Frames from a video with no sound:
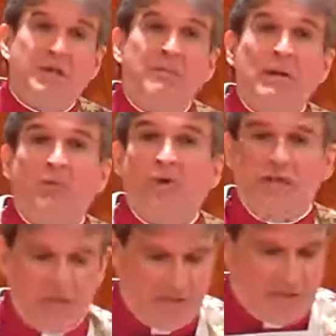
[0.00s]

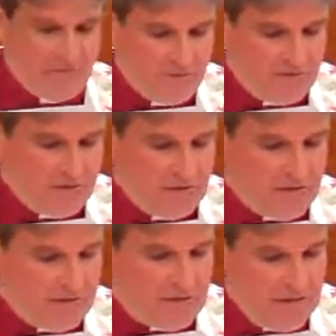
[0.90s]
commemorate the
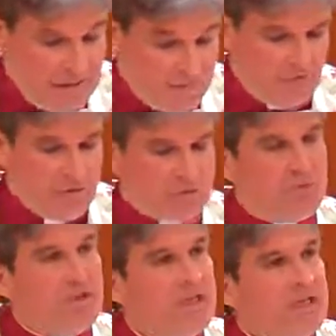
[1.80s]
50th
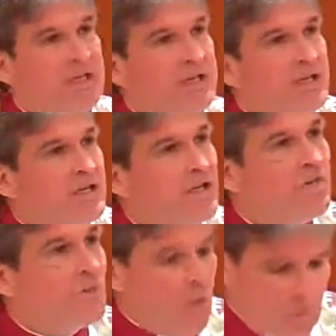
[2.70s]
anniversary of
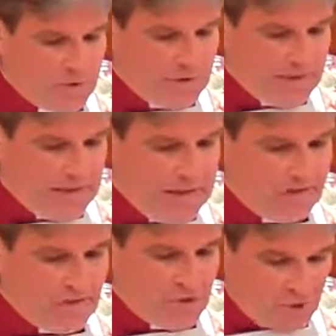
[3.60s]
the Roman
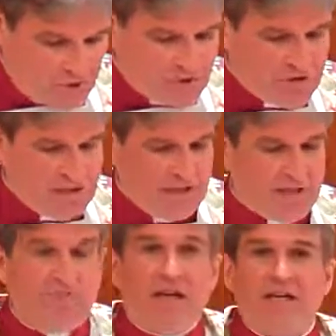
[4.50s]
Catholic Church's
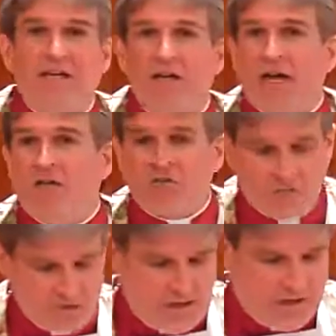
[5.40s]
Second Vatican Council
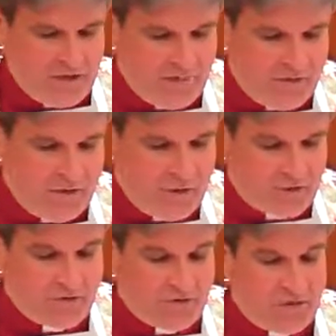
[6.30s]
document,
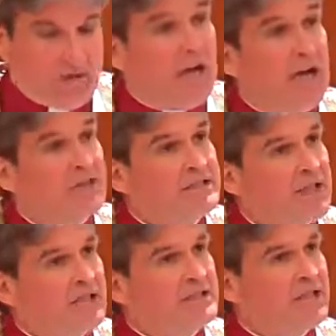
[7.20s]
Nostra
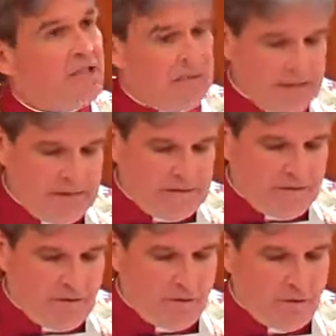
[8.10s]
Aetate,
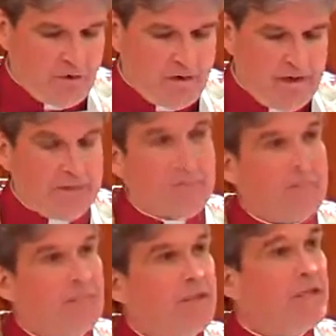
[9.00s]
literally,
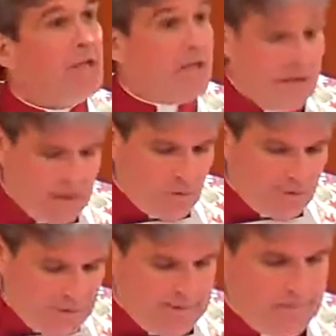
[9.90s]
in our
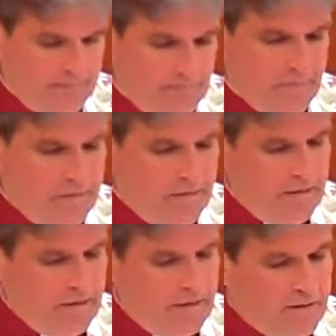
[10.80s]
day,
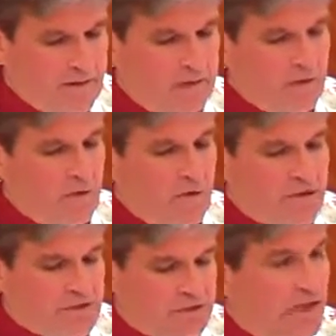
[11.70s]
the
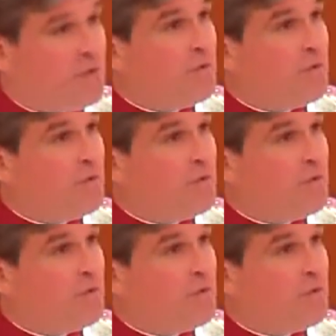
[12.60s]
Declaration on the